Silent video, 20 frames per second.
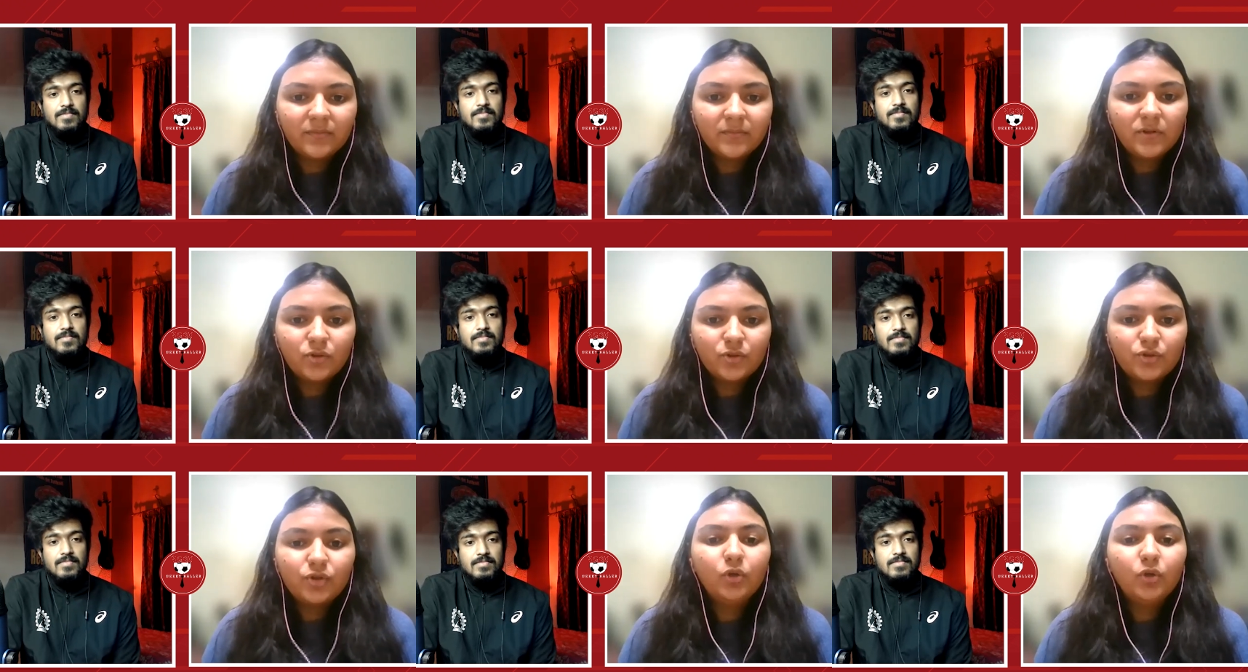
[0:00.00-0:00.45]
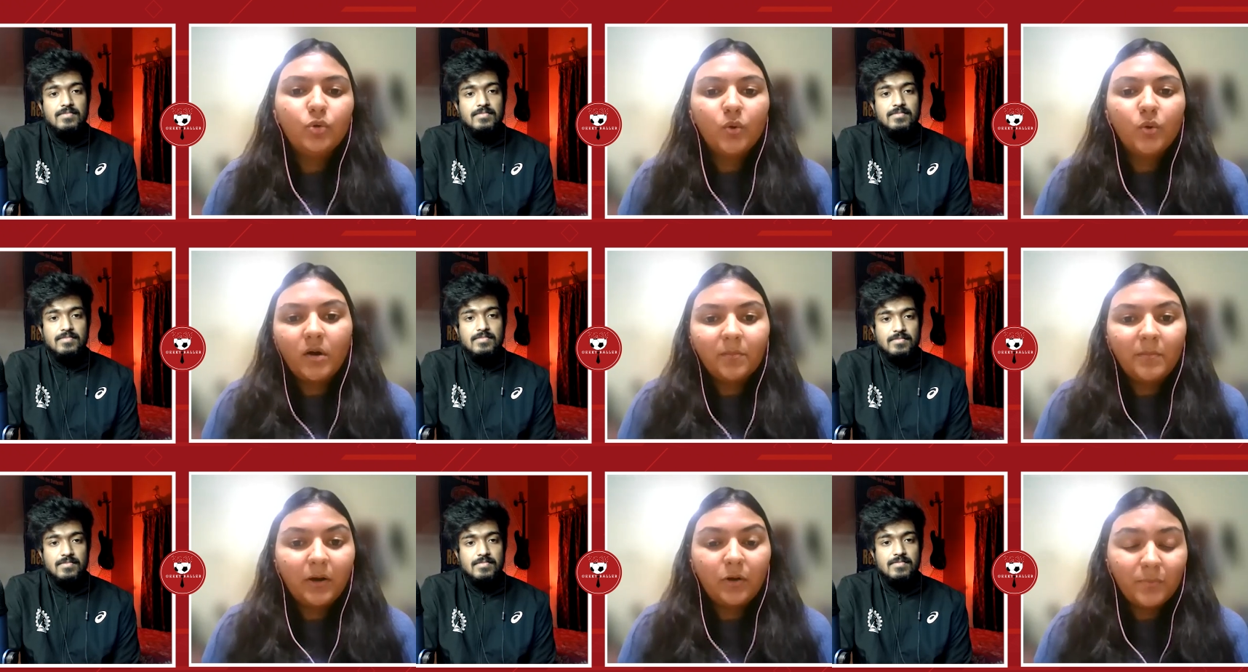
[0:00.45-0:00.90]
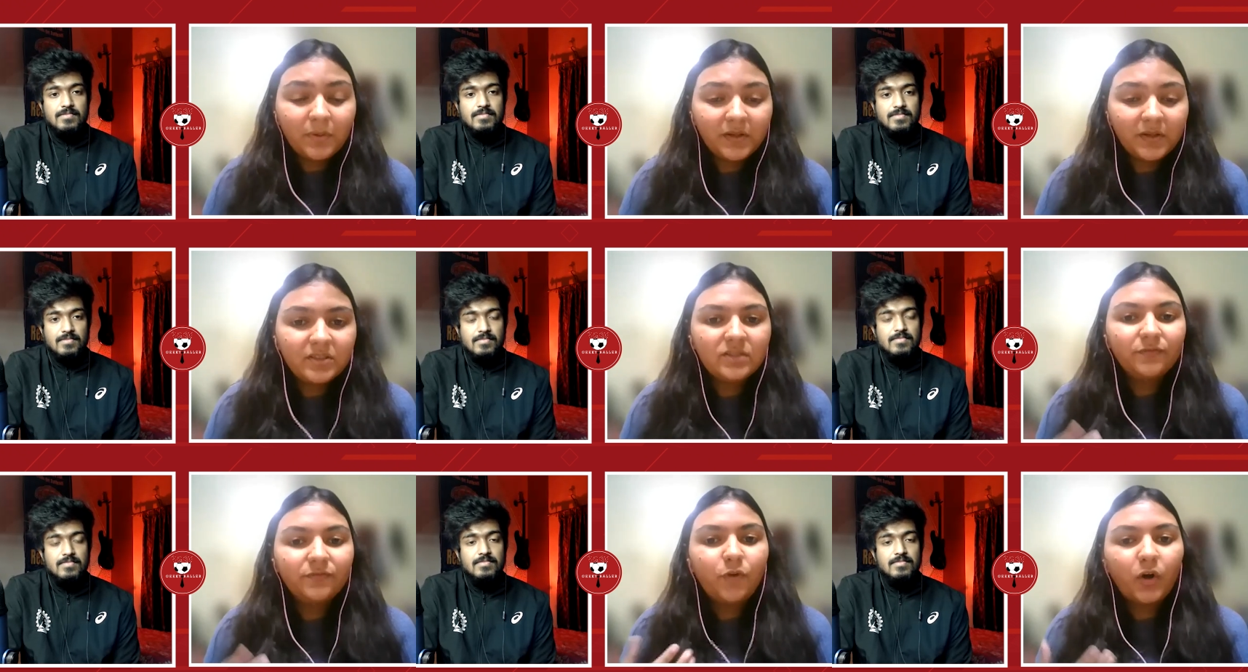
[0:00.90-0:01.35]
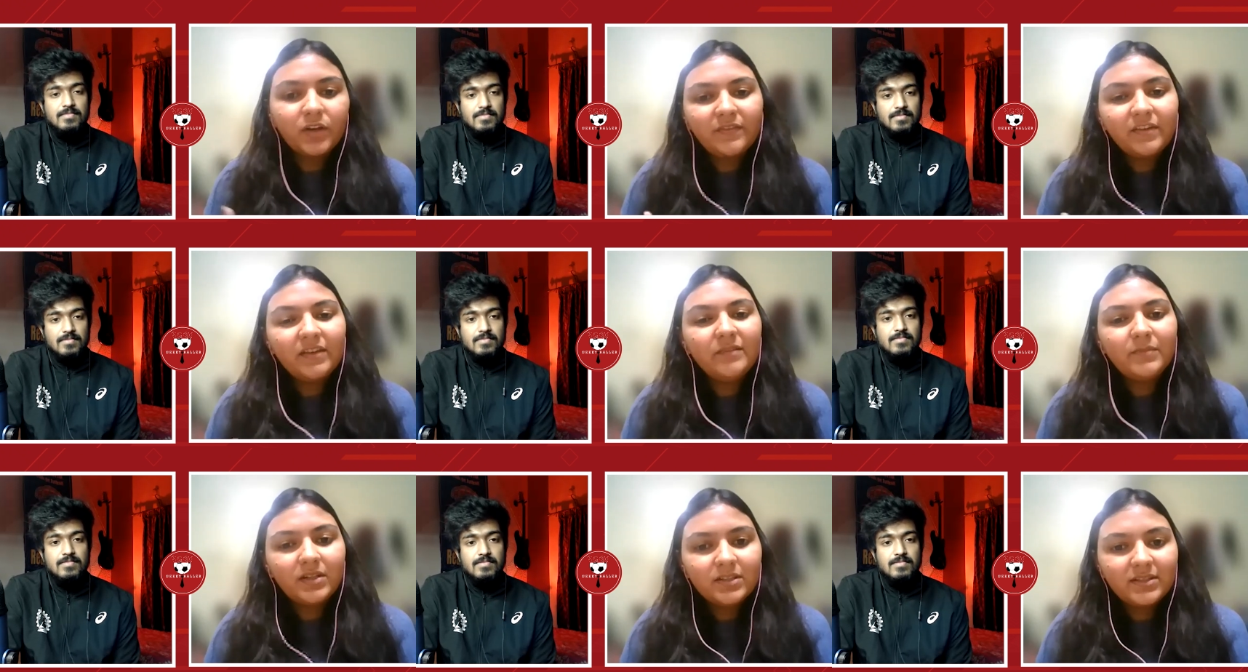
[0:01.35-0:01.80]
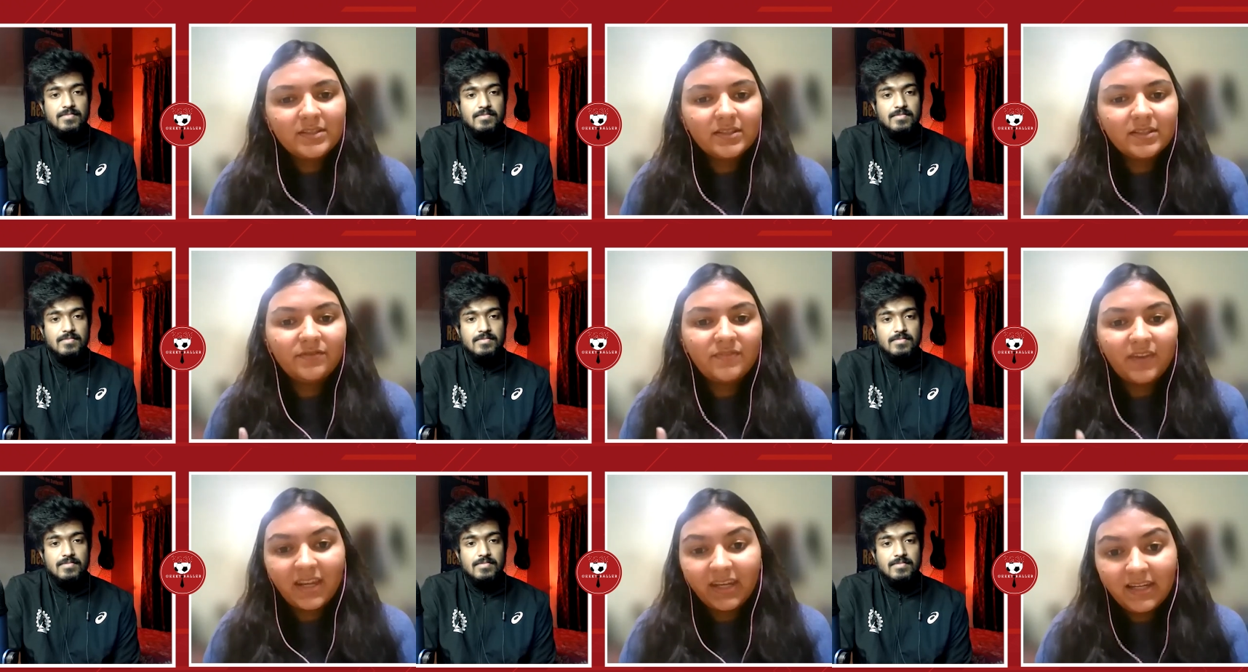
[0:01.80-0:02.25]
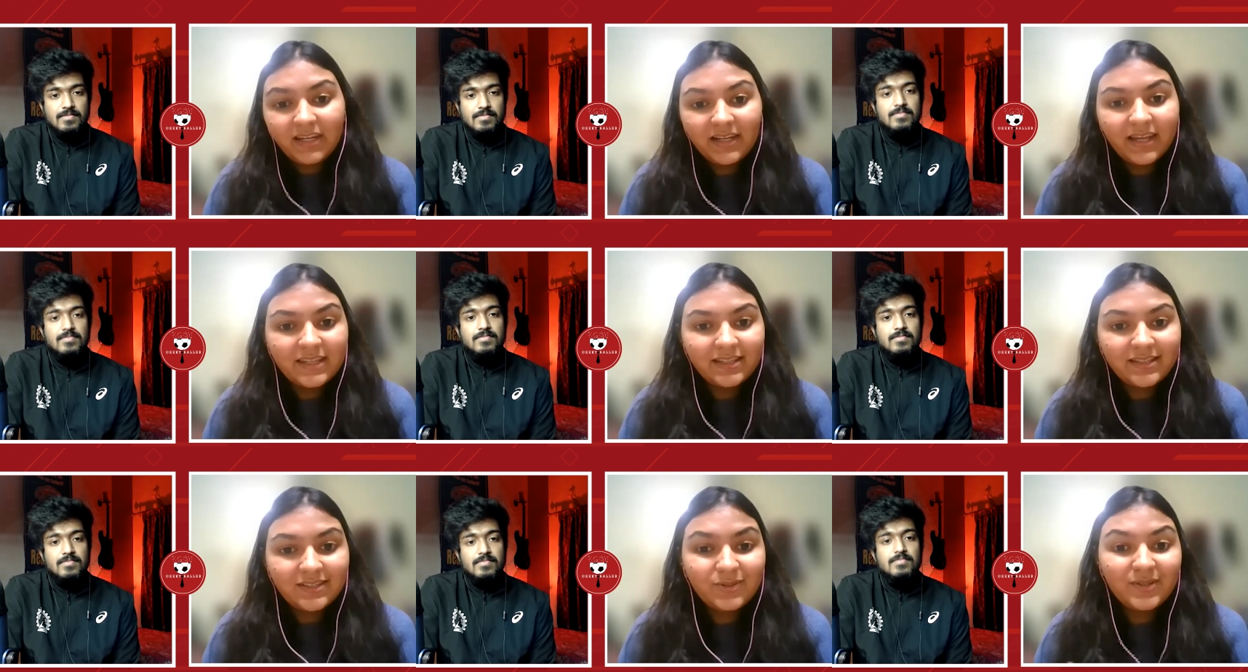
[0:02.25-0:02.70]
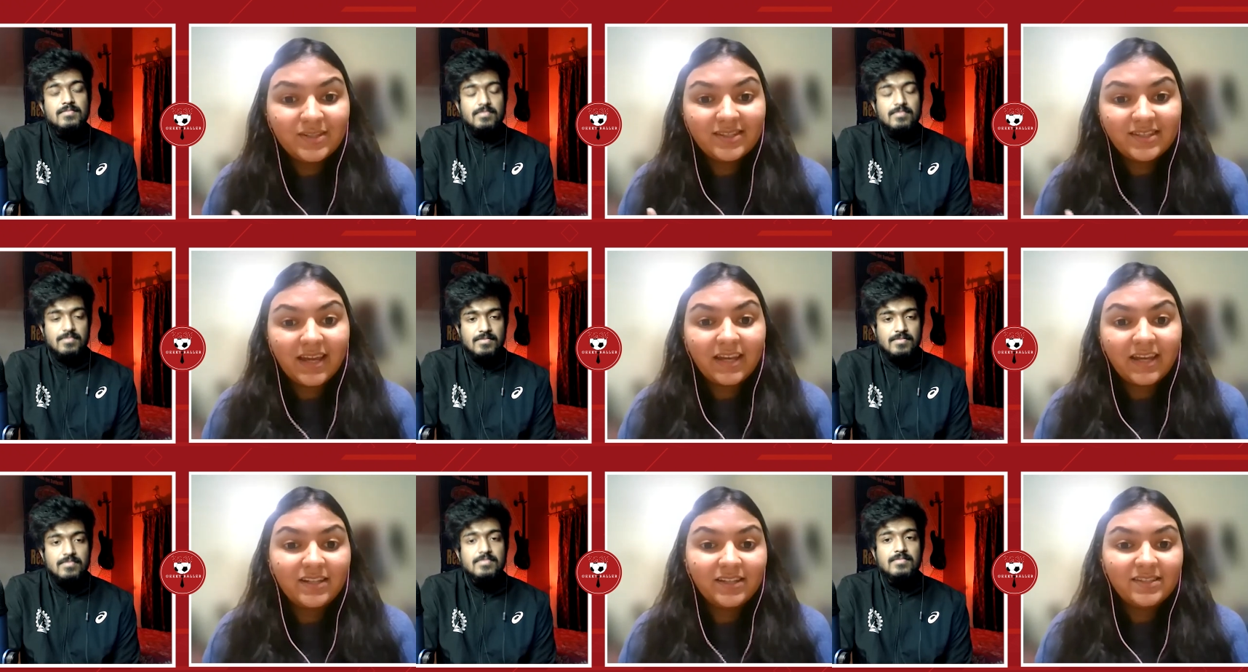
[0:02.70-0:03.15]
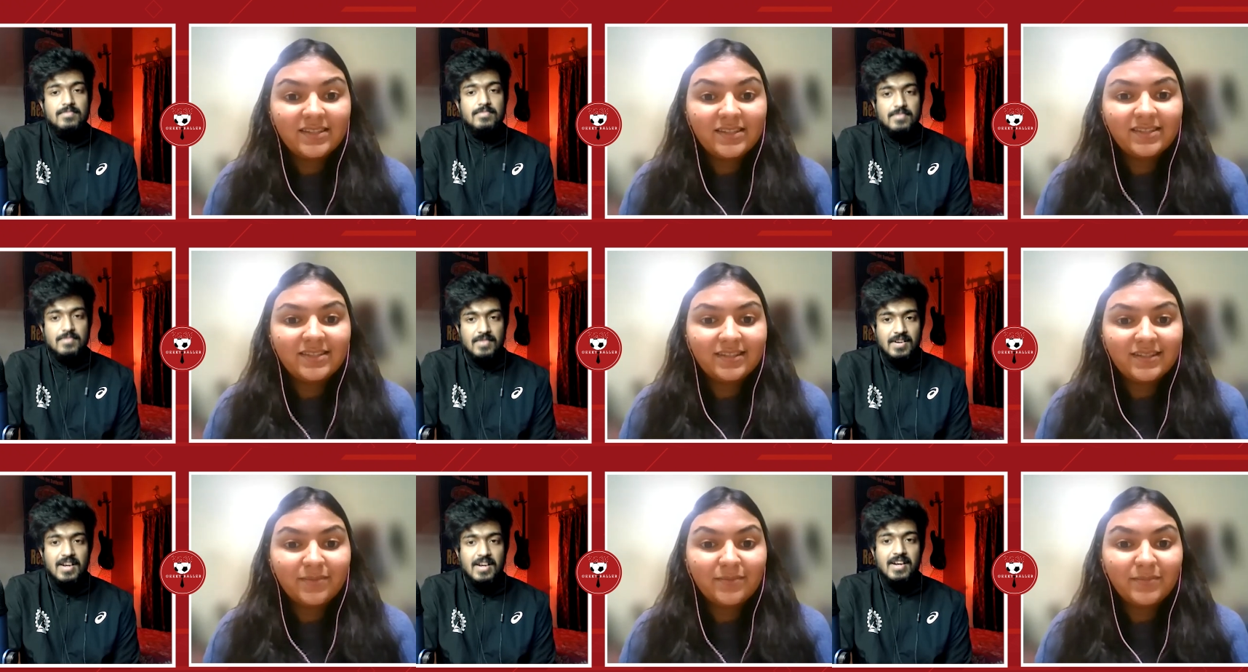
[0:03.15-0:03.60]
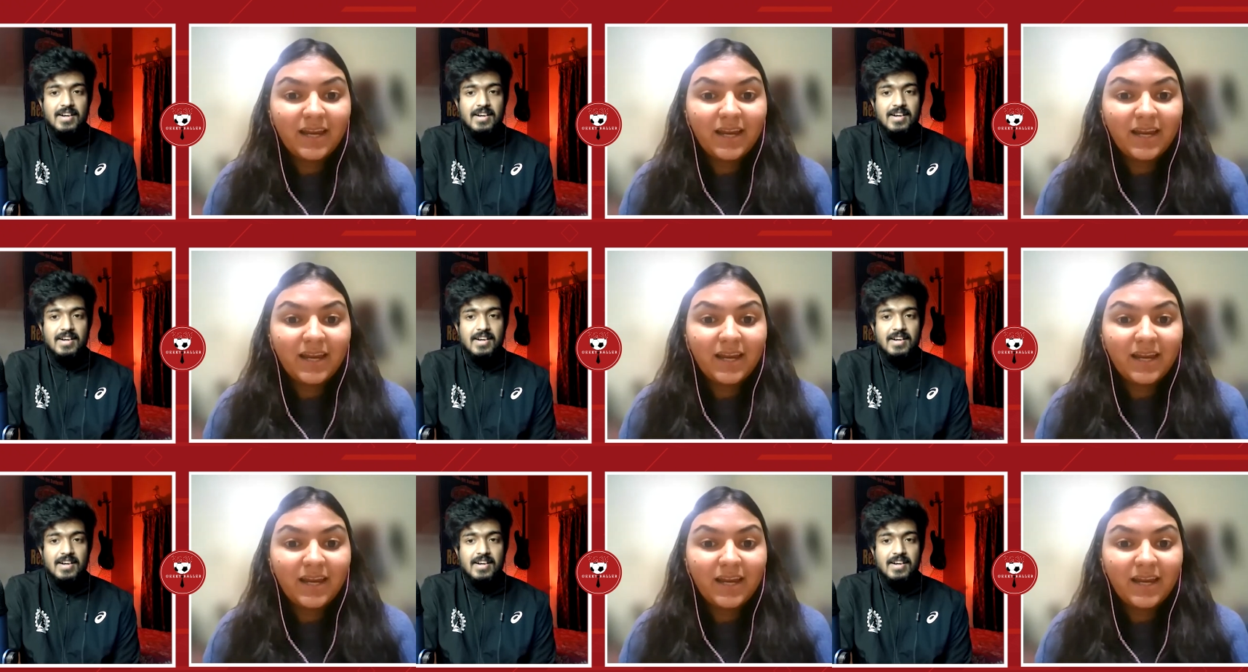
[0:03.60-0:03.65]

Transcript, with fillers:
Speaker 1: you should go about because 45 minutes is very less to design a system right.